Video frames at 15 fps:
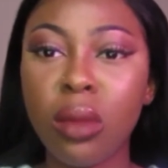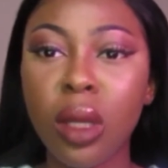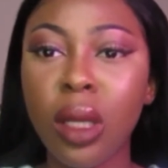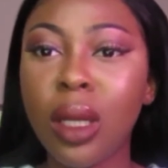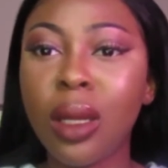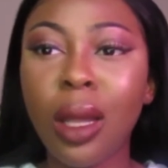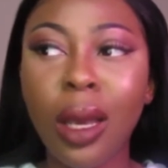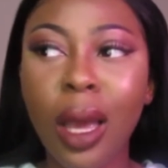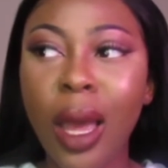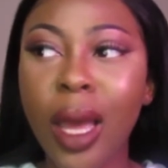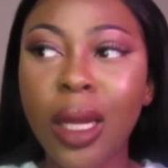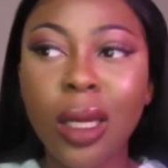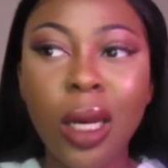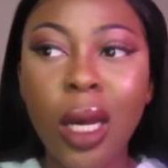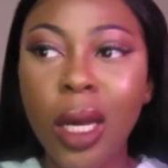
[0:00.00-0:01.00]
and then like I
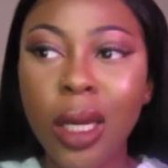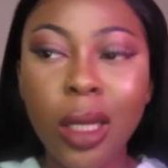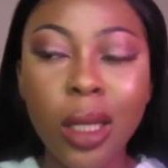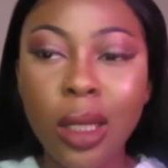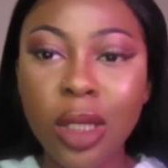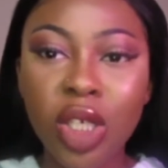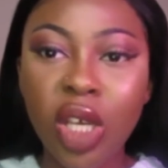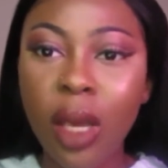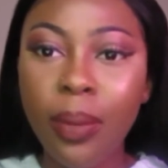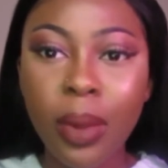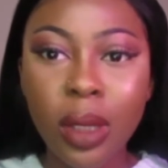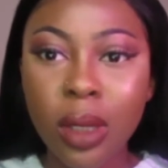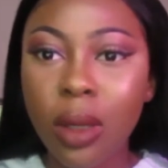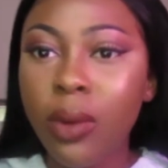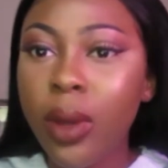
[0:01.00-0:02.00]
had to cut it and shape
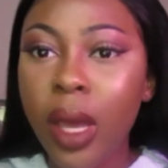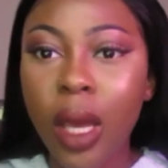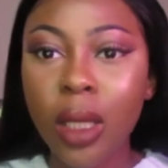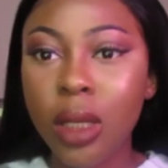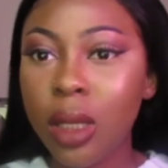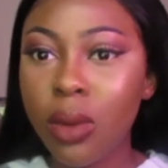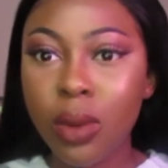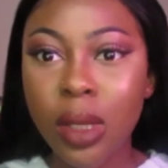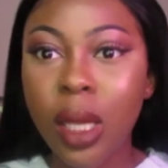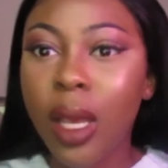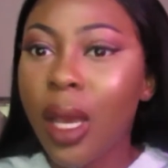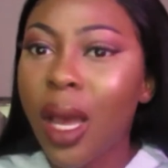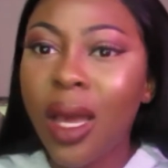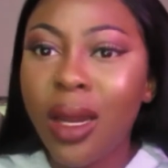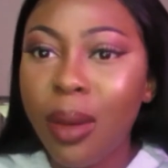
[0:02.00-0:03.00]
it, so it actually was
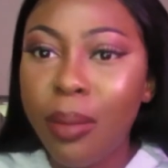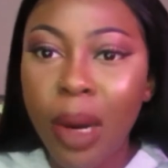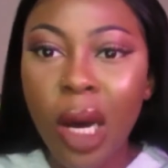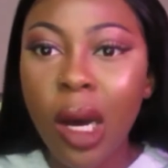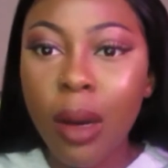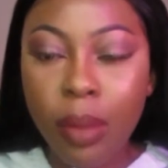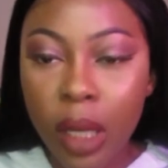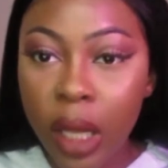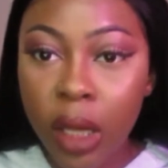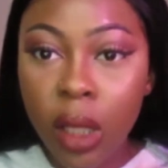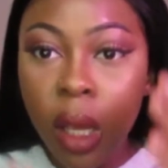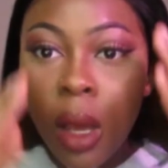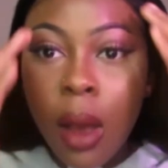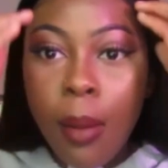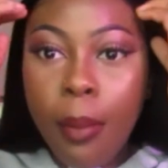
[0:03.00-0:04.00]
like kind of bob
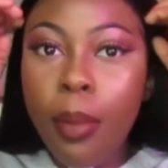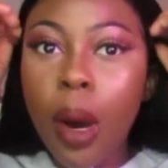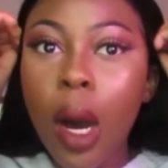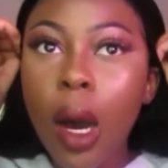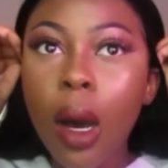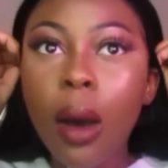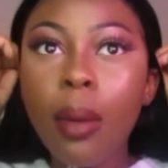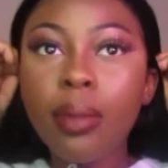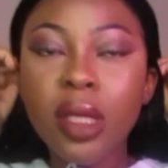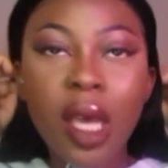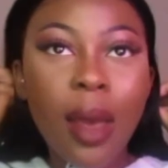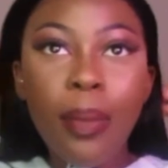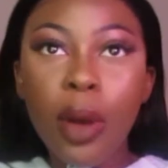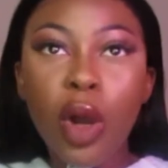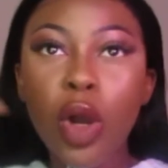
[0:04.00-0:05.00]
length, bob
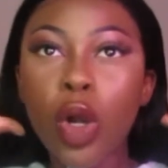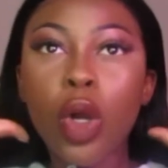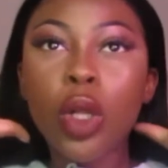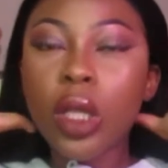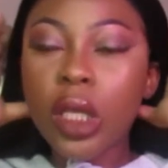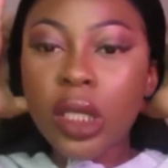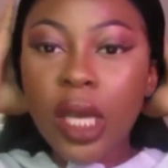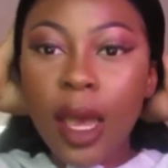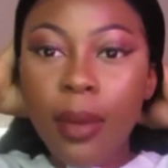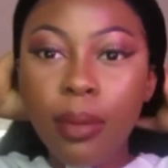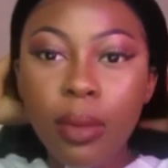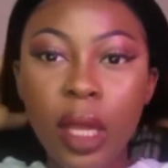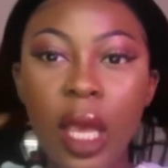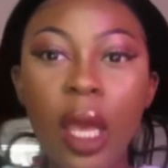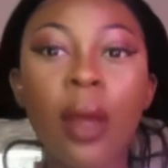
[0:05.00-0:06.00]
type of curly
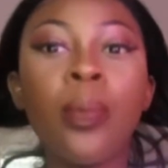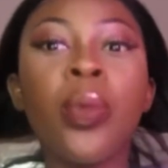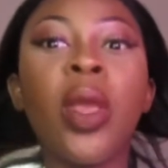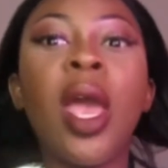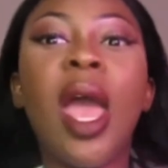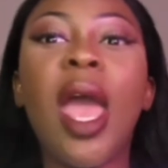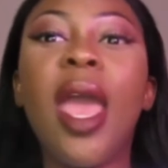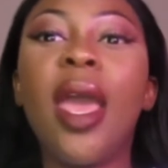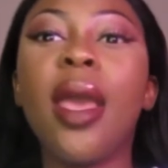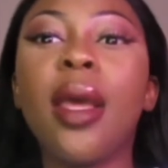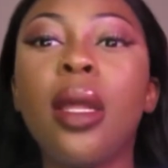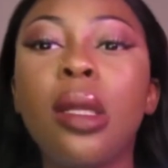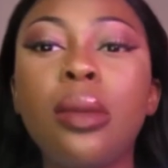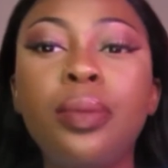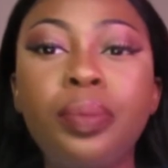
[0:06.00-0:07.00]
type thing.
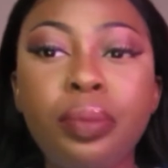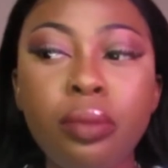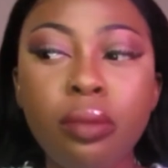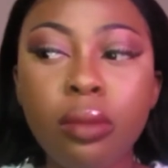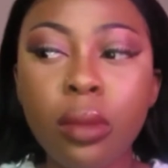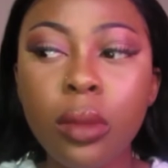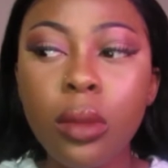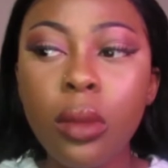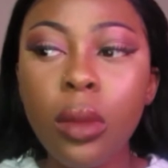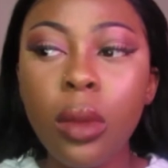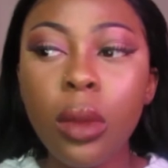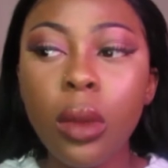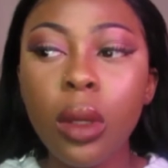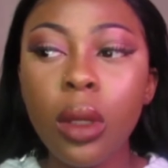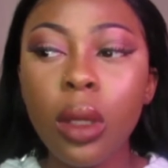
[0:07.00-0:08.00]
And
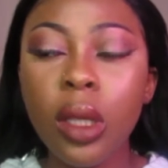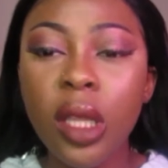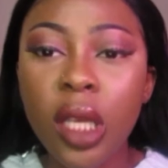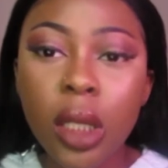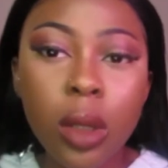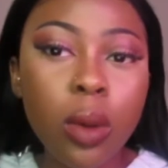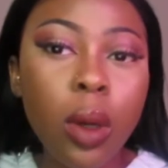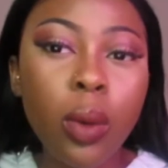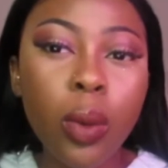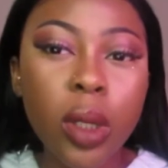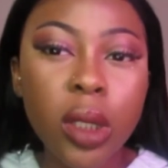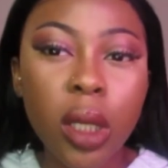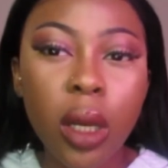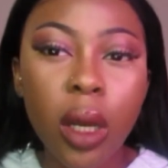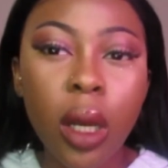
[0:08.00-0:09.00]
this one
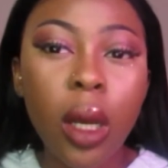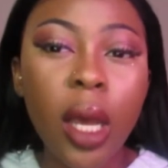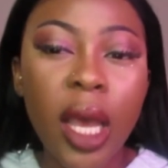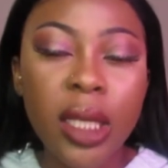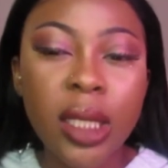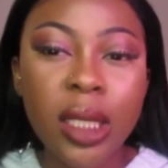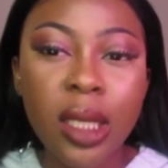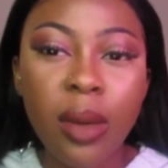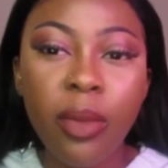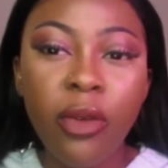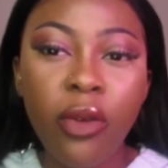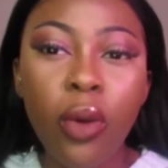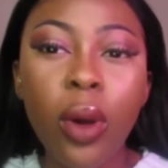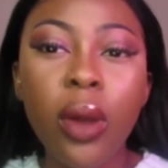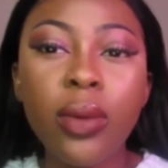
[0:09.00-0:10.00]
was a, as I said
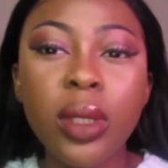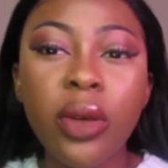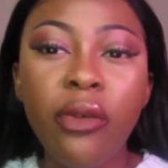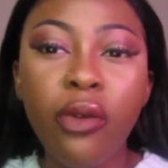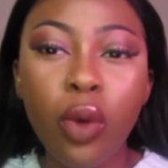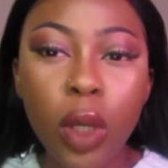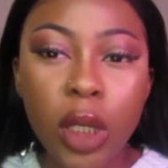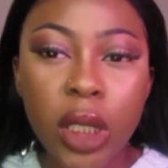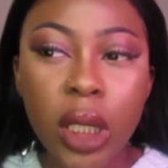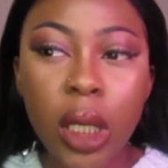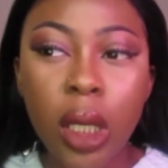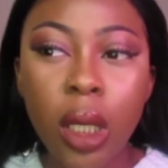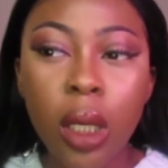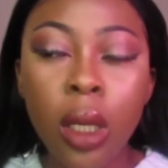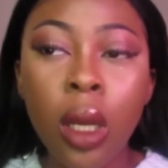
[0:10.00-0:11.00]
before, it was a
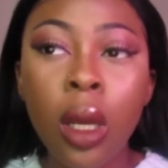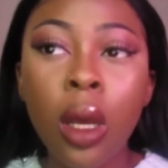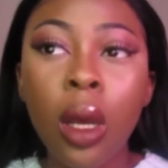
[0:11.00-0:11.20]
14